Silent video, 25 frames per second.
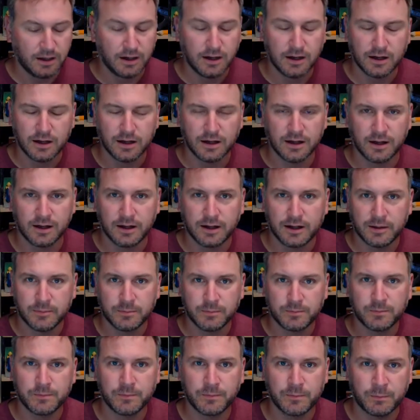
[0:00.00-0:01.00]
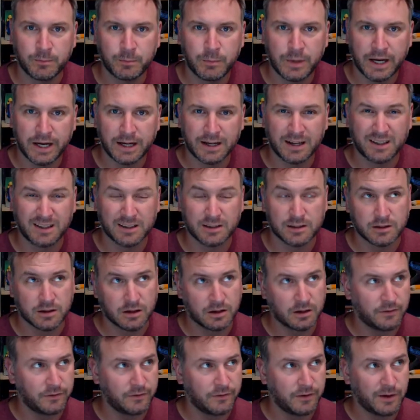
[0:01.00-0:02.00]
back at the start of
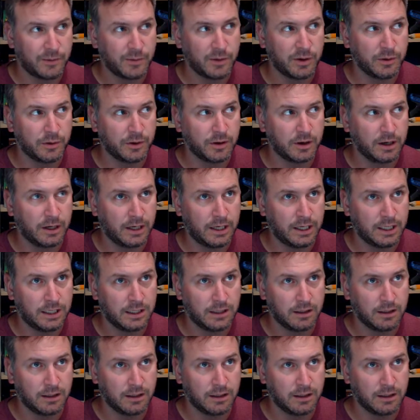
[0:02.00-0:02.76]
February,